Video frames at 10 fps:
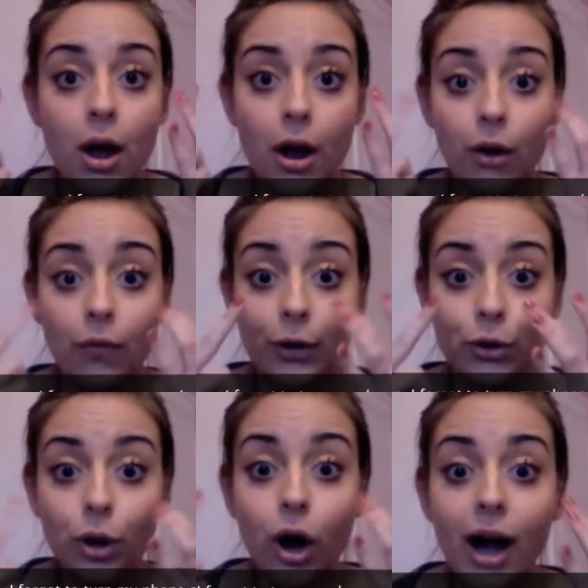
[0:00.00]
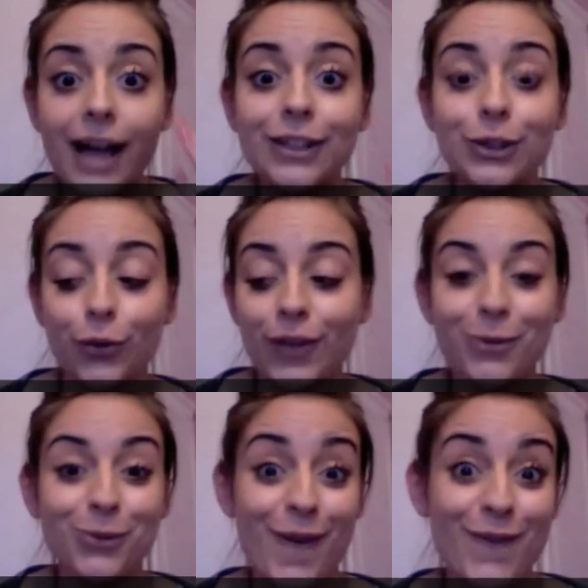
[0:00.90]
around your eyes, sorry that was
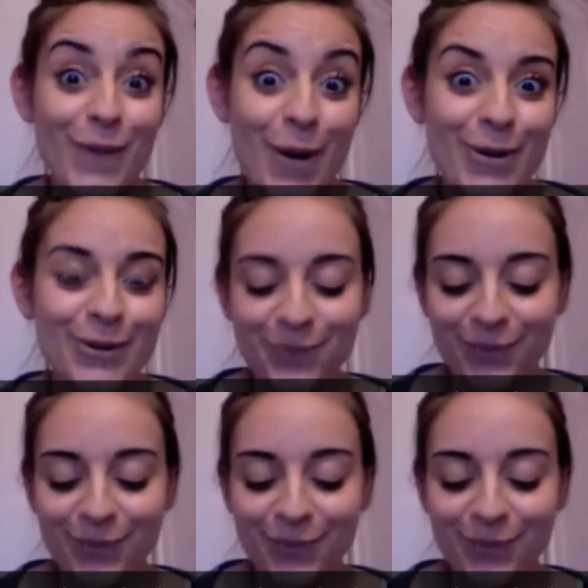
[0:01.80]
my phone,